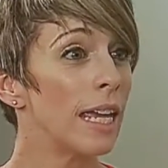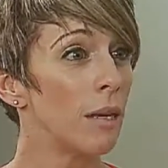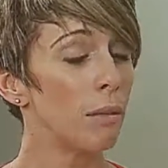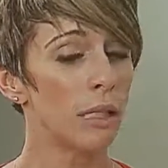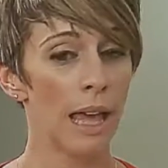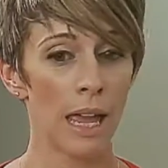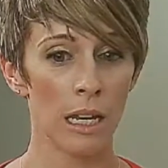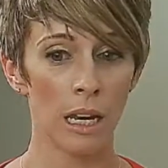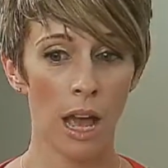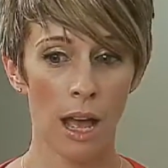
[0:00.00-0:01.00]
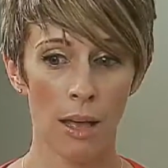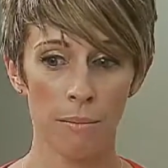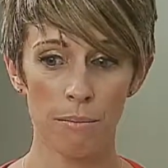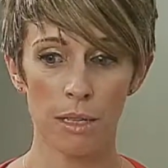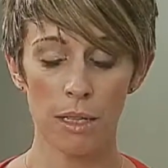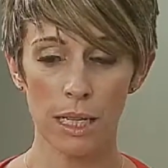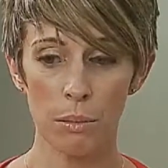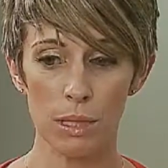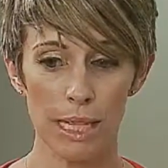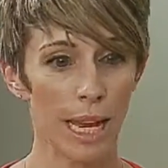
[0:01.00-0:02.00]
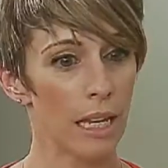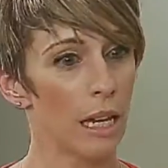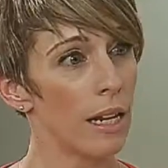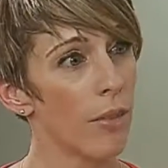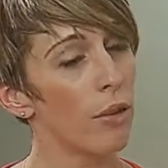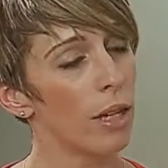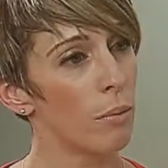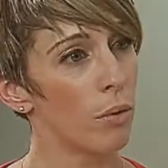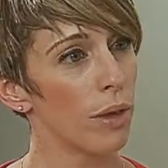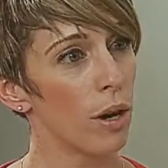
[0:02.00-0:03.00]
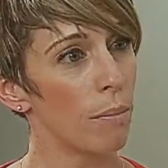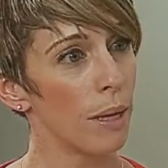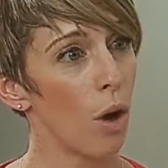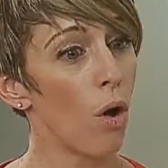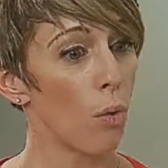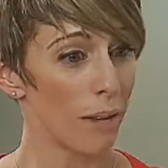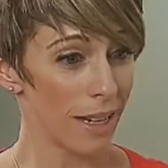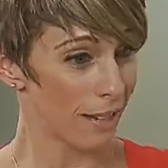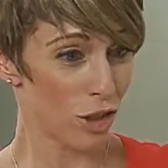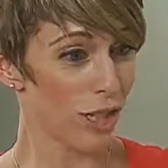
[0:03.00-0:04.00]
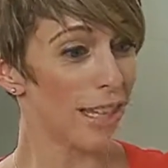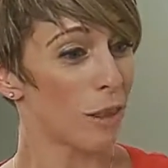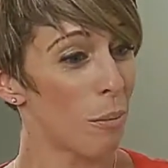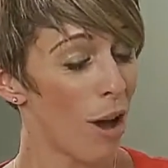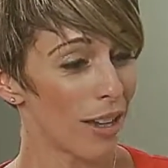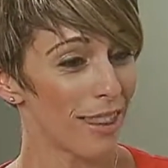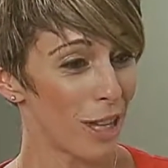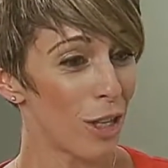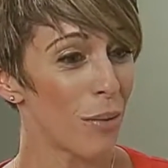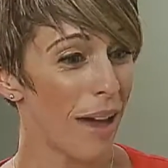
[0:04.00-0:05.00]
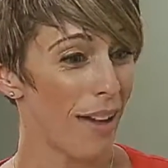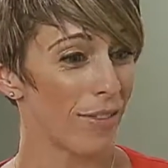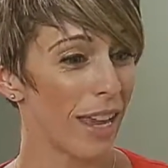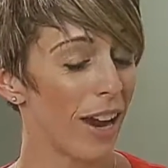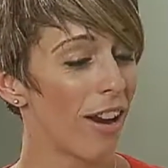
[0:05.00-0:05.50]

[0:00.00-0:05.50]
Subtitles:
He was then, he would take another chemotherapy home, and he, just like the pocket that you have there,